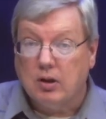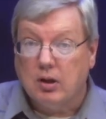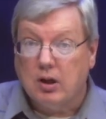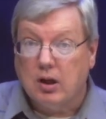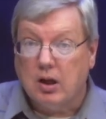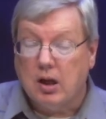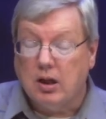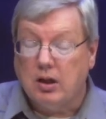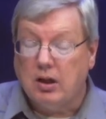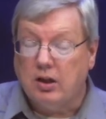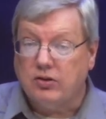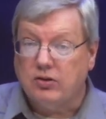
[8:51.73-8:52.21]

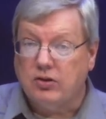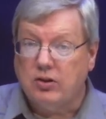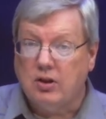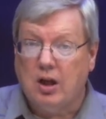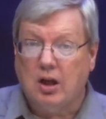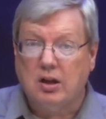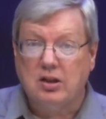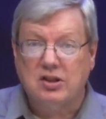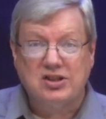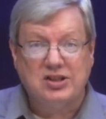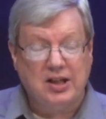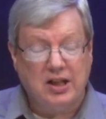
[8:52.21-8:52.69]
and it's
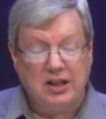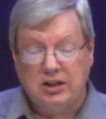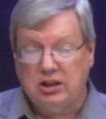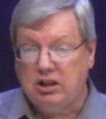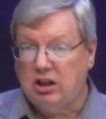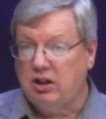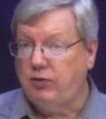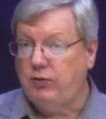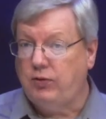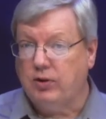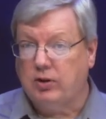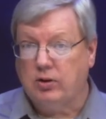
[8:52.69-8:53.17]
not
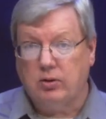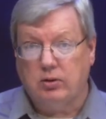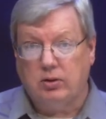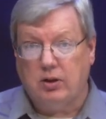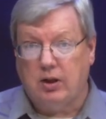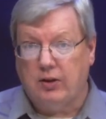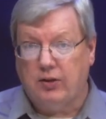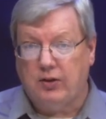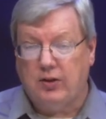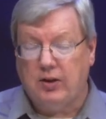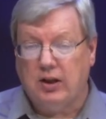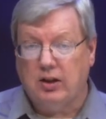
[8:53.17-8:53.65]
scientific or
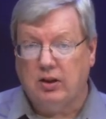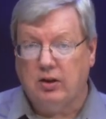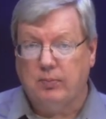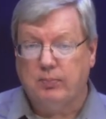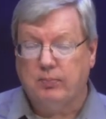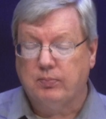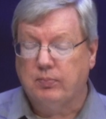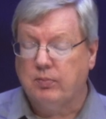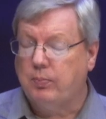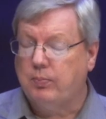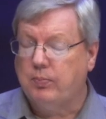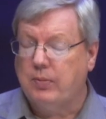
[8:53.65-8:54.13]
anything.
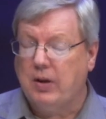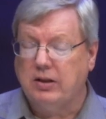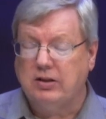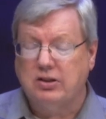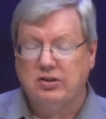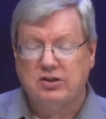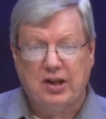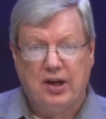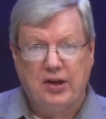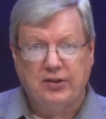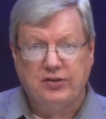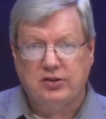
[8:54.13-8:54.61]

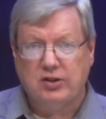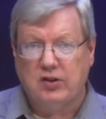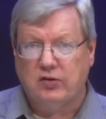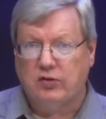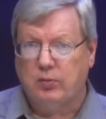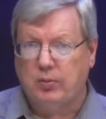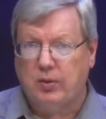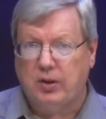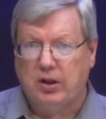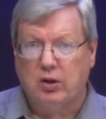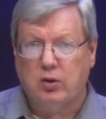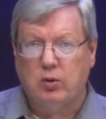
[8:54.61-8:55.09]
I just
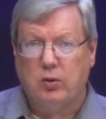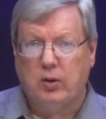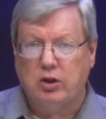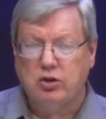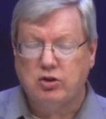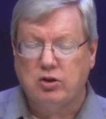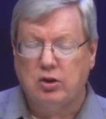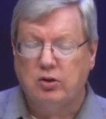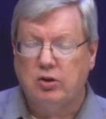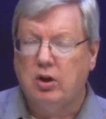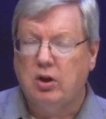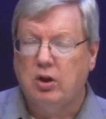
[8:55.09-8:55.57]
asked everybody a
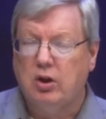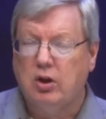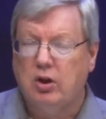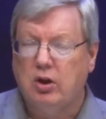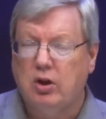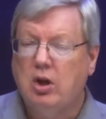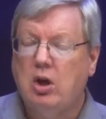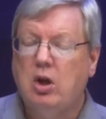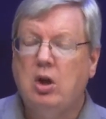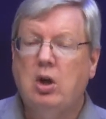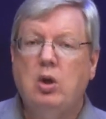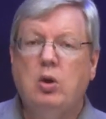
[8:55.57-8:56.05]
question,
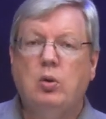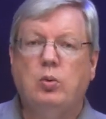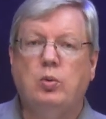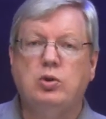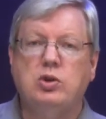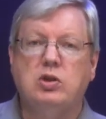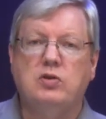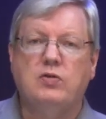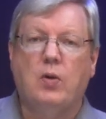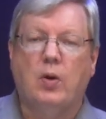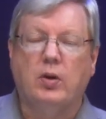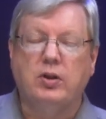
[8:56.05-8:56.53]
would
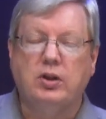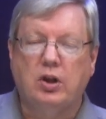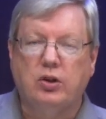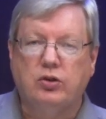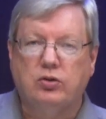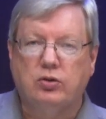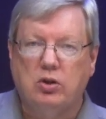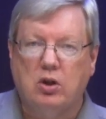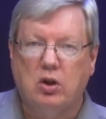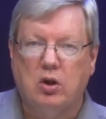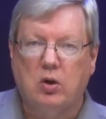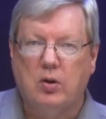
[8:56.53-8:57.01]
you vote
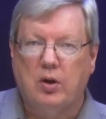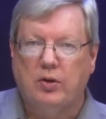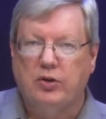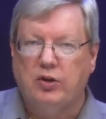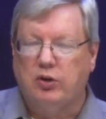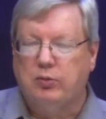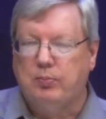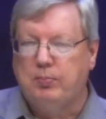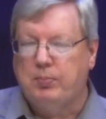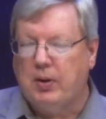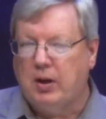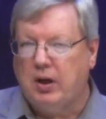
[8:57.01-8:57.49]
yes or no on
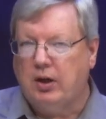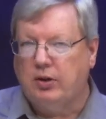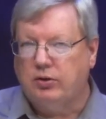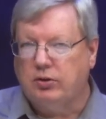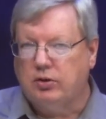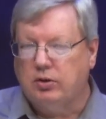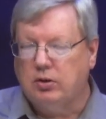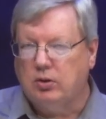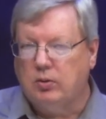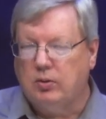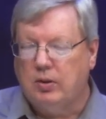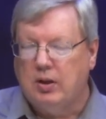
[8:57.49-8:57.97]
this
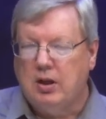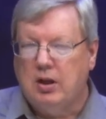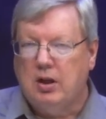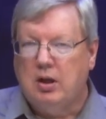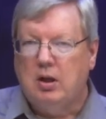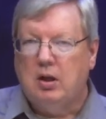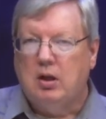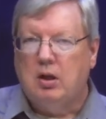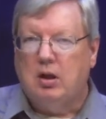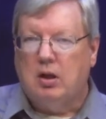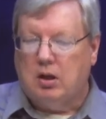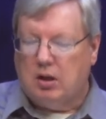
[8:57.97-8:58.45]
bond to
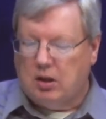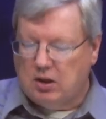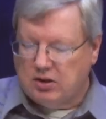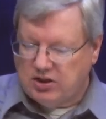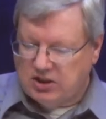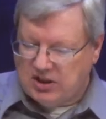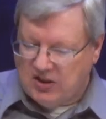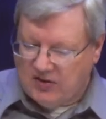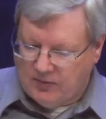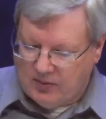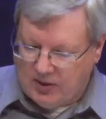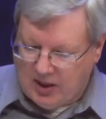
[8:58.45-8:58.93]

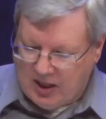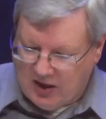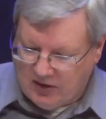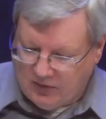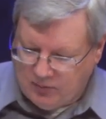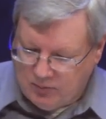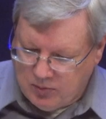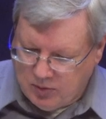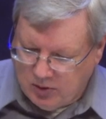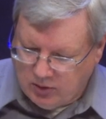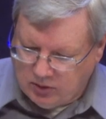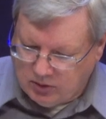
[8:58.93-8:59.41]
a
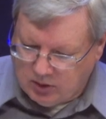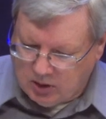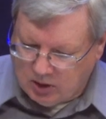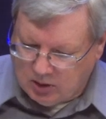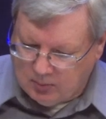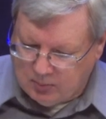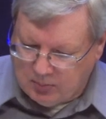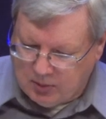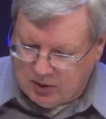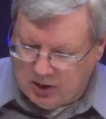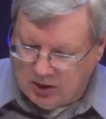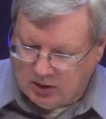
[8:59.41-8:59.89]
$7.5
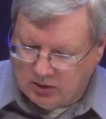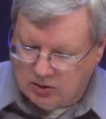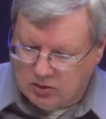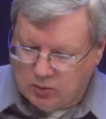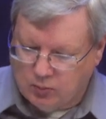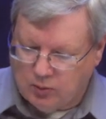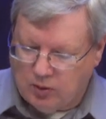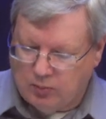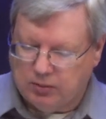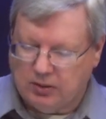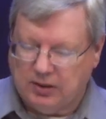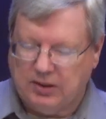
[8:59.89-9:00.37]
million
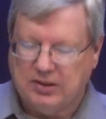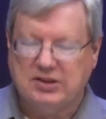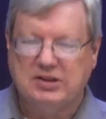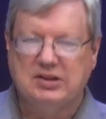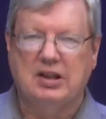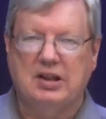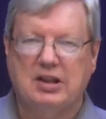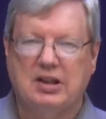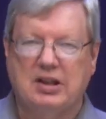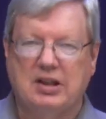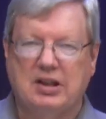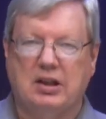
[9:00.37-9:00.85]
bond to
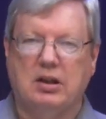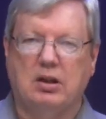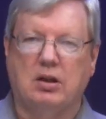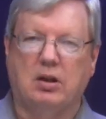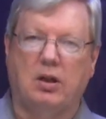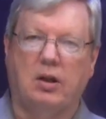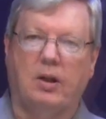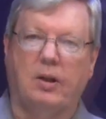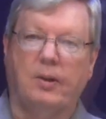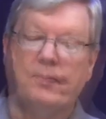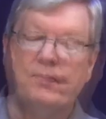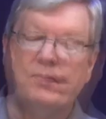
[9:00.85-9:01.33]
replace City
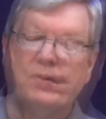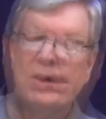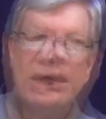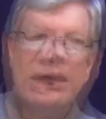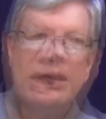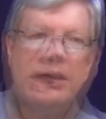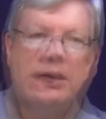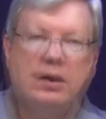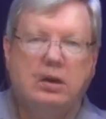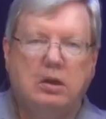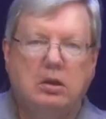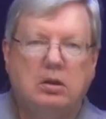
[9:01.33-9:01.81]
Hall?
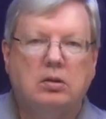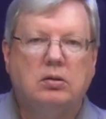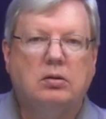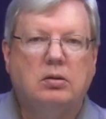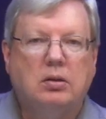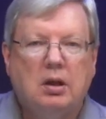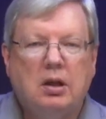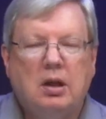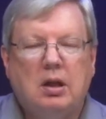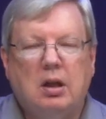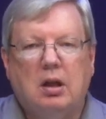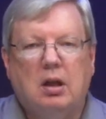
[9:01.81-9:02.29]
Here
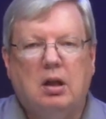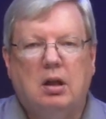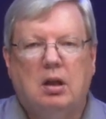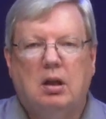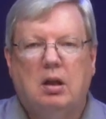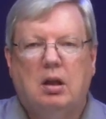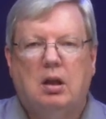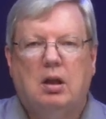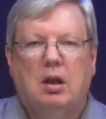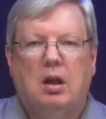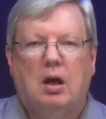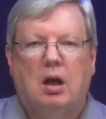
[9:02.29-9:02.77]

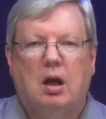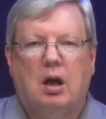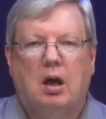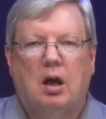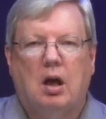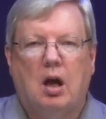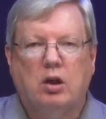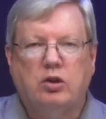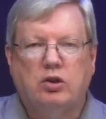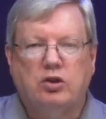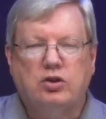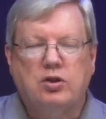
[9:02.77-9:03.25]

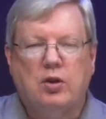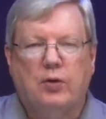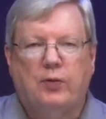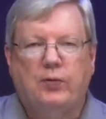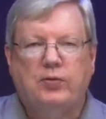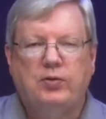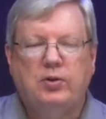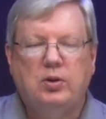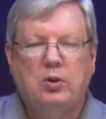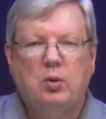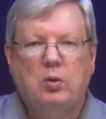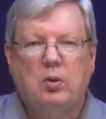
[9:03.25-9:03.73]
are just a
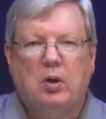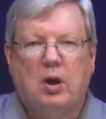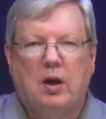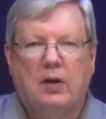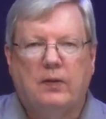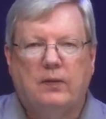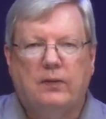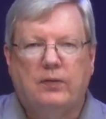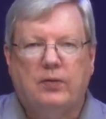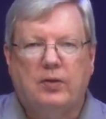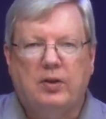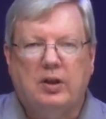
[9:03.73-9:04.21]
few of